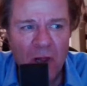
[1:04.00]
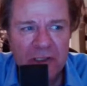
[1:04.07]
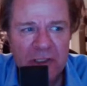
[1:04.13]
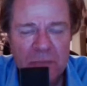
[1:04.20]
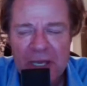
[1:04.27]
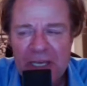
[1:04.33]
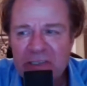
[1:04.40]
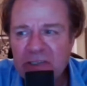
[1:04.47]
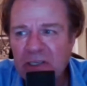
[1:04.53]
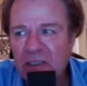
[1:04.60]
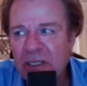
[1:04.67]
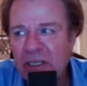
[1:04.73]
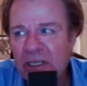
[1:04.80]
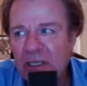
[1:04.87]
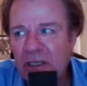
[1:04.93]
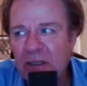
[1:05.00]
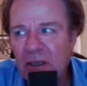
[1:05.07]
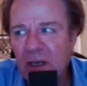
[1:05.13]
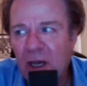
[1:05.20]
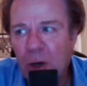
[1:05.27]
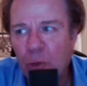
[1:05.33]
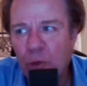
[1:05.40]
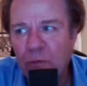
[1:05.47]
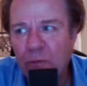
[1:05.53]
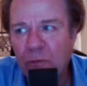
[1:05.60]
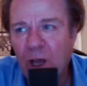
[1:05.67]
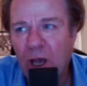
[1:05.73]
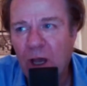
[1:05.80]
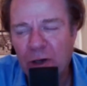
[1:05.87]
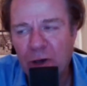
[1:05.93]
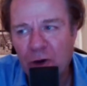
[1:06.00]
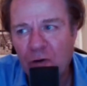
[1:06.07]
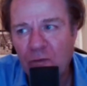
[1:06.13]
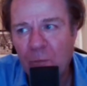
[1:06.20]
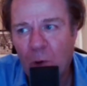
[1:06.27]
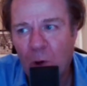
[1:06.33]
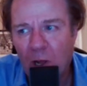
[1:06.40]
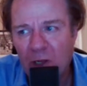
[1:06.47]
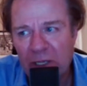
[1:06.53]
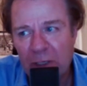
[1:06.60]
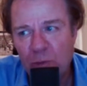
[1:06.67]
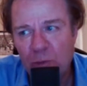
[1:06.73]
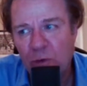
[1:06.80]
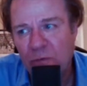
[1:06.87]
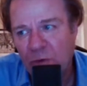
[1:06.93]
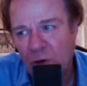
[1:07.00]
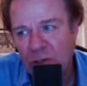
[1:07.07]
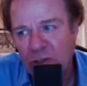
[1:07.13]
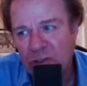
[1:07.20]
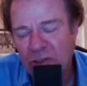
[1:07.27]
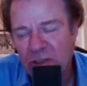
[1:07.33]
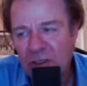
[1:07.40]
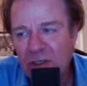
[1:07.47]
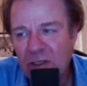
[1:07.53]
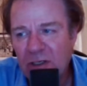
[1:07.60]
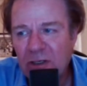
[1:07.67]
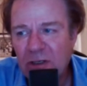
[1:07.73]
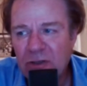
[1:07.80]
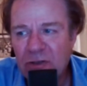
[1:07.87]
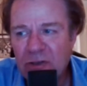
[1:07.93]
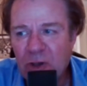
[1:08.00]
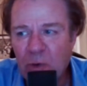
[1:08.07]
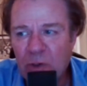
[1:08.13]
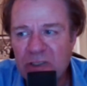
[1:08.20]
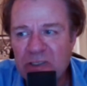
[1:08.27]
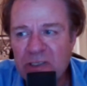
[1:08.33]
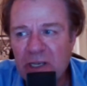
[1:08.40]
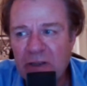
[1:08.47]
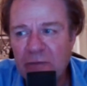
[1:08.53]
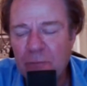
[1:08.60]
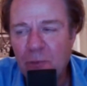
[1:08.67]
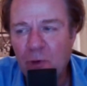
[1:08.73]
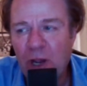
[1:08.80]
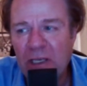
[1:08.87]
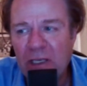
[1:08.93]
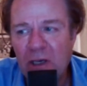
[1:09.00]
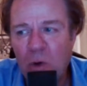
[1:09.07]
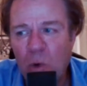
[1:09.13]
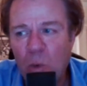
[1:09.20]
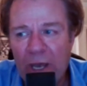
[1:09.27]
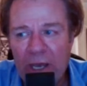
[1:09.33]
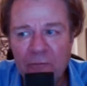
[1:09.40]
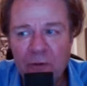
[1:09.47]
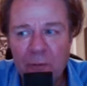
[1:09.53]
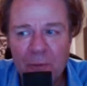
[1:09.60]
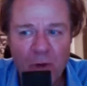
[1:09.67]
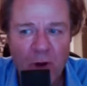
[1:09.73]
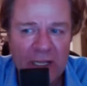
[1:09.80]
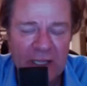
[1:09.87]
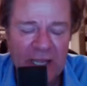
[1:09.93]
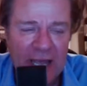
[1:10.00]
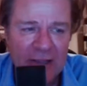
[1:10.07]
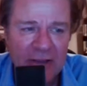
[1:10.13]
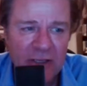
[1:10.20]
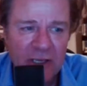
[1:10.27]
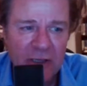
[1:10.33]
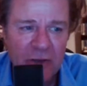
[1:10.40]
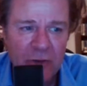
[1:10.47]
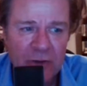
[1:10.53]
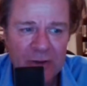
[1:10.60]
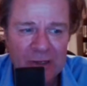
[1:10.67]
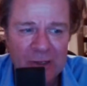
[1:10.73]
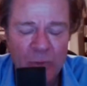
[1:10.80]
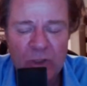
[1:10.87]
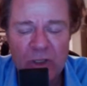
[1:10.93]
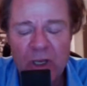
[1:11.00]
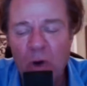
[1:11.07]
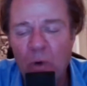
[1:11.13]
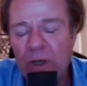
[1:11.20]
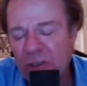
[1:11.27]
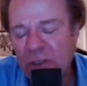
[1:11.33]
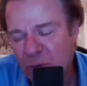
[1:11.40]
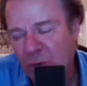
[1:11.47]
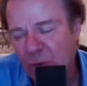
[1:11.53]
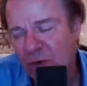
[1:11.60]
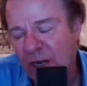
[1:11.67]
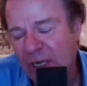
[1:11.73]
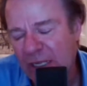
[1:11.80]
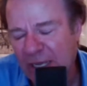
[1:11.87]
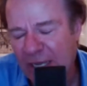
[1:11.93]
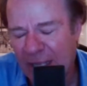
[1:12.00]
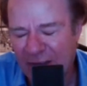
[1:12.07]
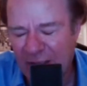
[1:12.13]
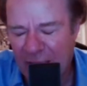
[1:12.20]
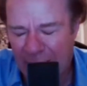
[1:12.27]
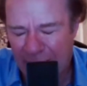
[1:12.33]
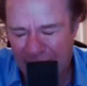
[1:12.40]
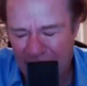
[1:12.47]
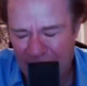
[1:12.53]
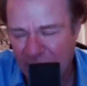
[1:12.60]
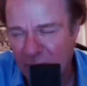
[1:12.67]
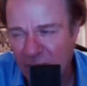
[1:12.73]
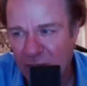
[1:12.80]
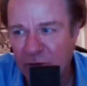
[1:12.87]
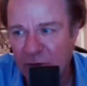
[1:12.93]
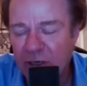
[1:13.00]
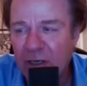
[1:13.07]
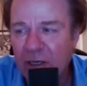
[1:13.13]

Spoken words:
is basically a curveball in reverse. So instead of breaking away from a right-handed hitter, it would go into a right-handed hitter.